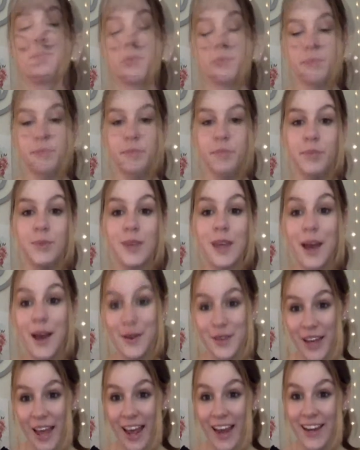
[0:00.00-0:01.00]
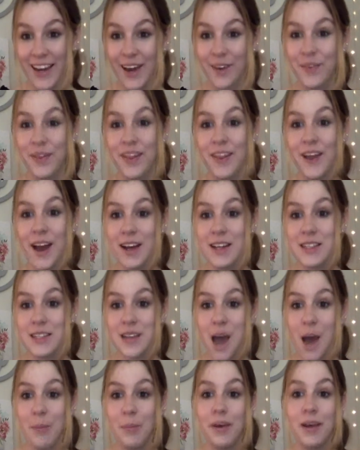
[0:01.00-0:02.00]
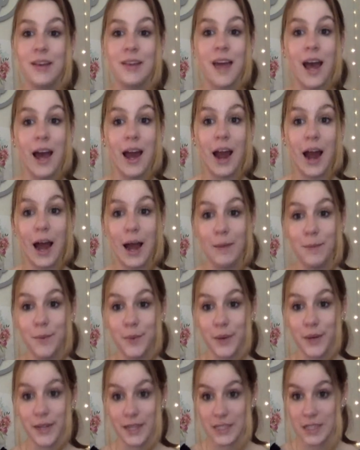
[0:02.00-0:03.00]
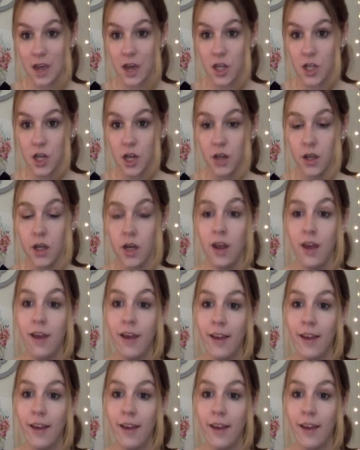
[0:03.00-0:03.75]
And okay, now the last topic that I'm going to touch on